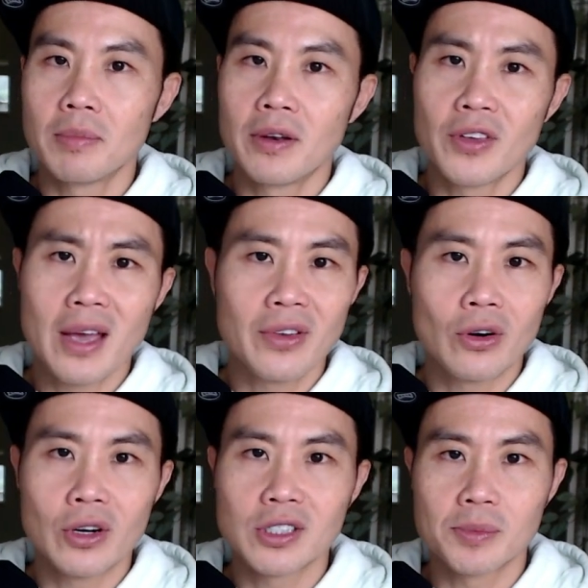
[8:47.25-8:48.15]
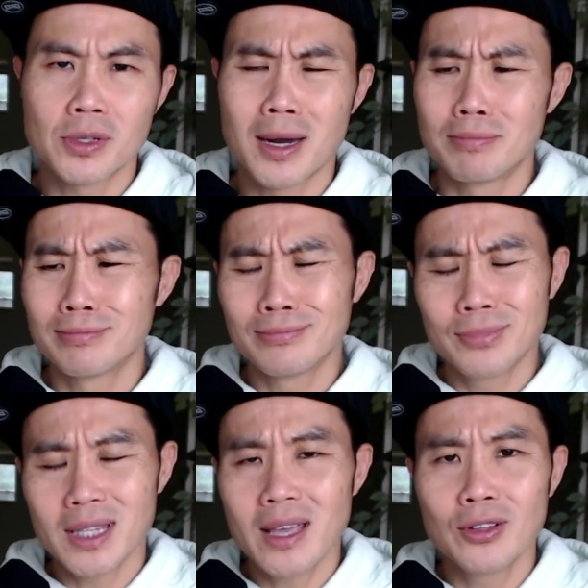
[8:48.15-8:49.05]
And if you haven't already subscribed, what
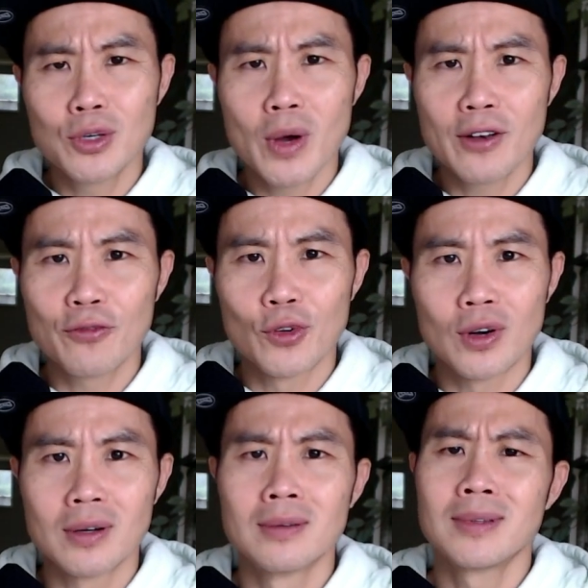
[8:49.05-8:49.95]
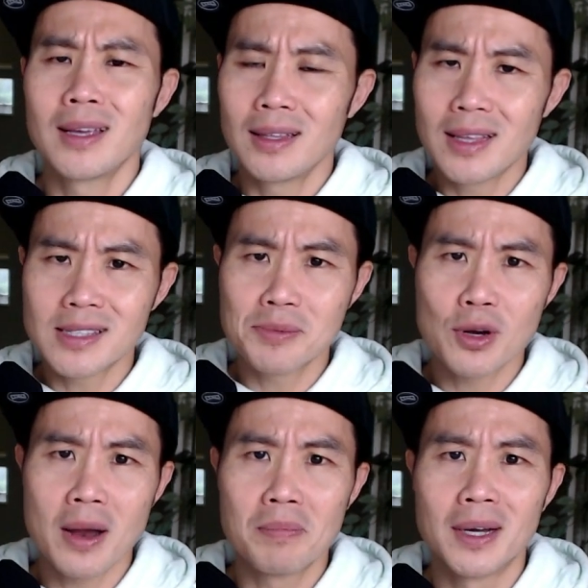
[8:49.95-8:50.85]
the hell are you waiting for? Hit that
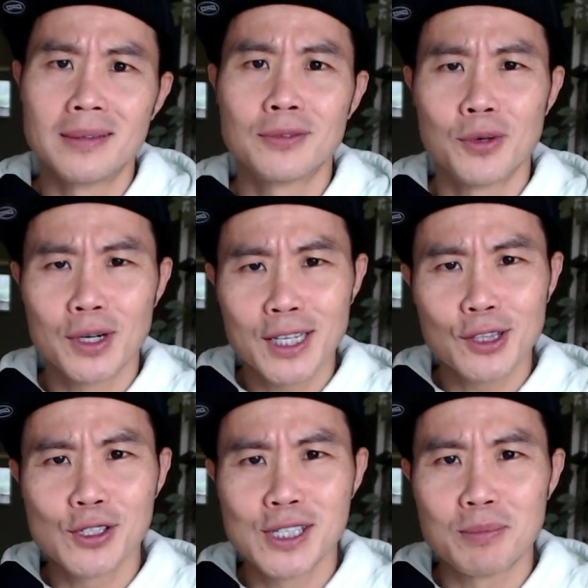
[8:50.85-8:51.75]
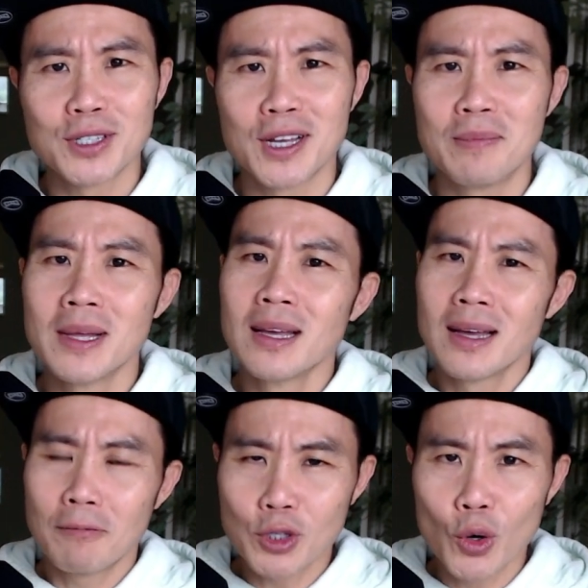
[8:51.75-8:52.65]
subscribe button. We want to get those numbers up.
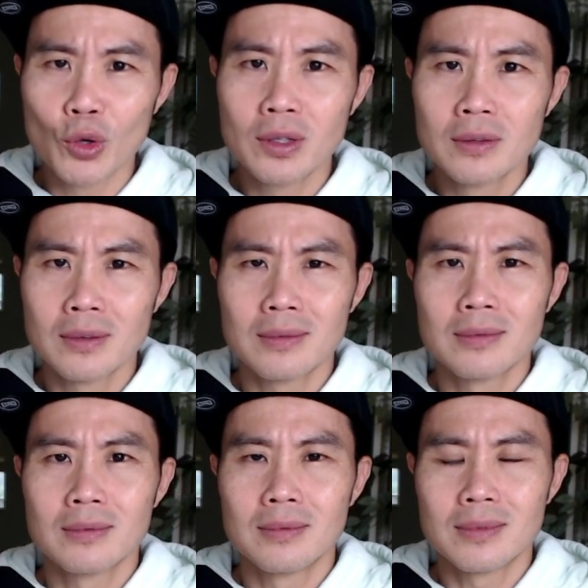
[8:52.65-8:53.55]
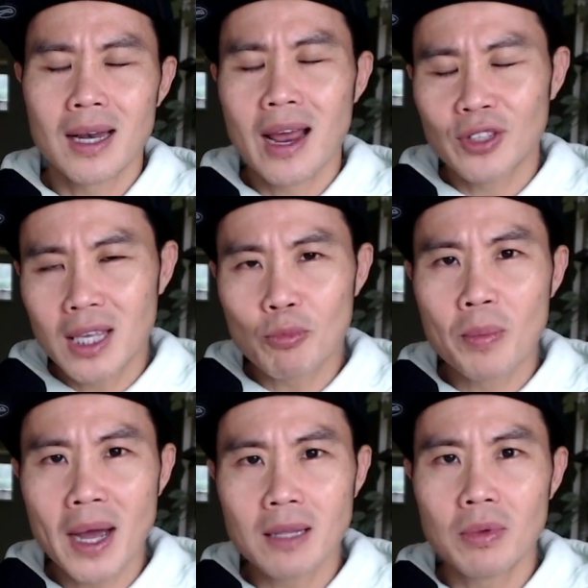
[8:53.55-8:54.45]
I'm told that I have to keep
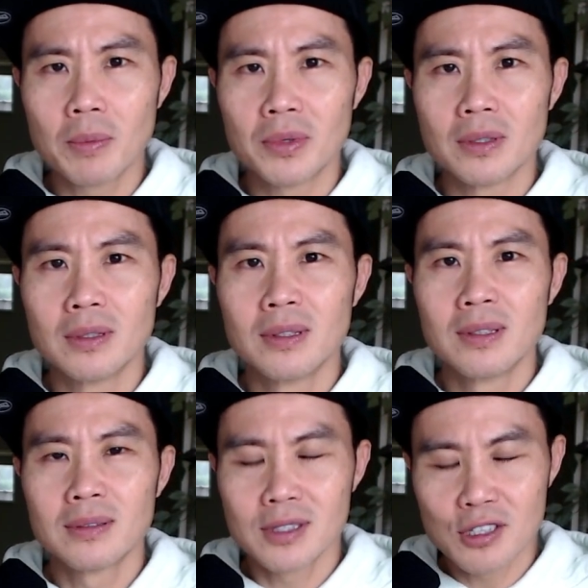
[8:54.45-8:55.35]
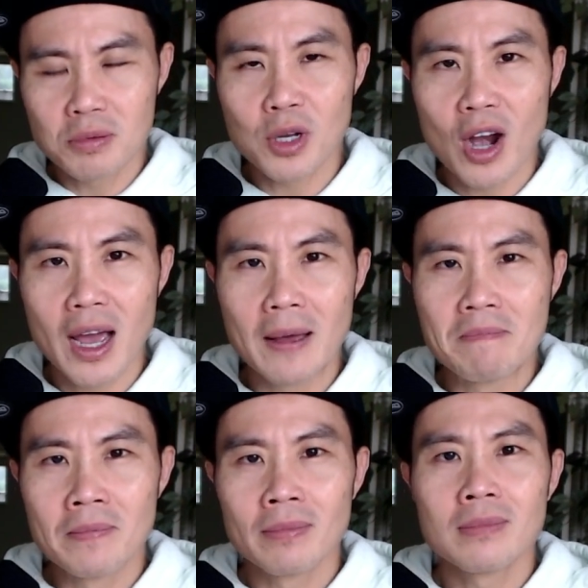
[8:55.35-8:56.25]
reminding people to subscribe.
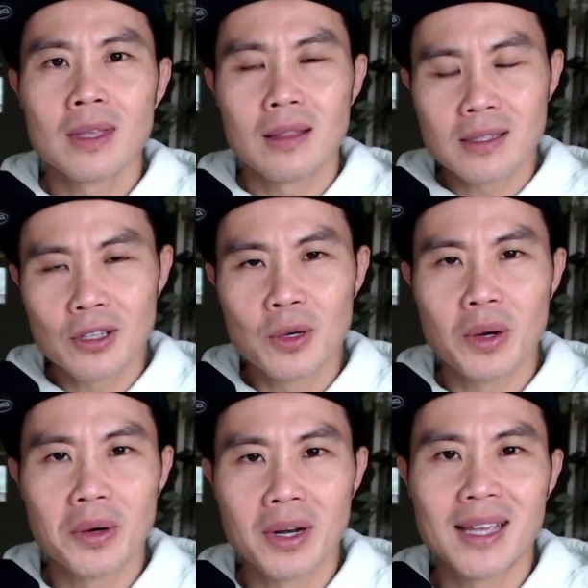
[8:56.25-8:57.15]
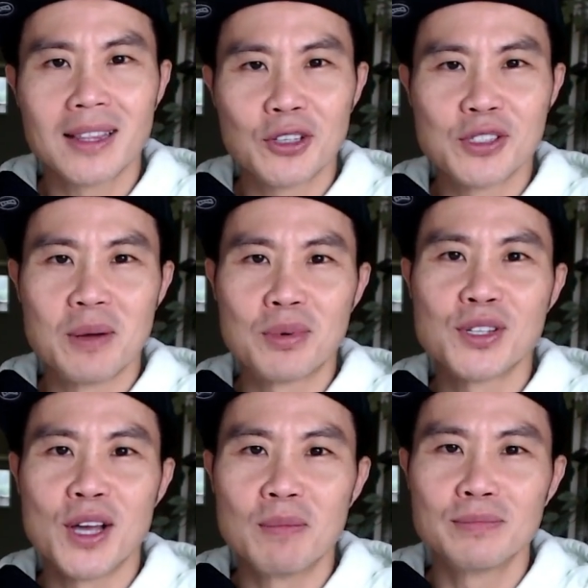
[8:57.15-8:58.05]
That's the only way we're going to get those numbers
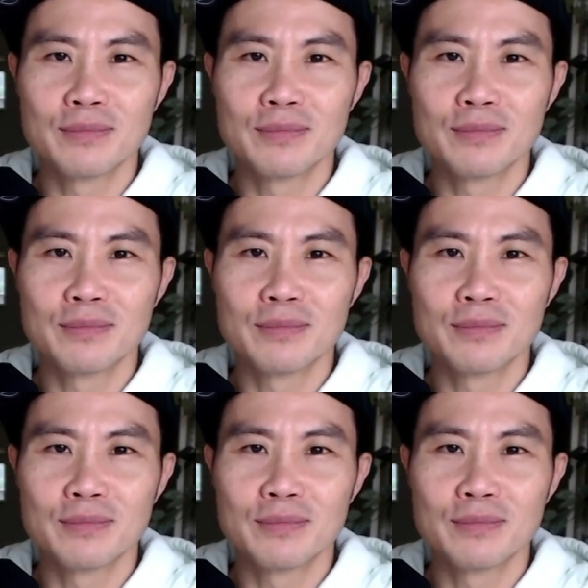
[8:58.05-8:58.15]
up.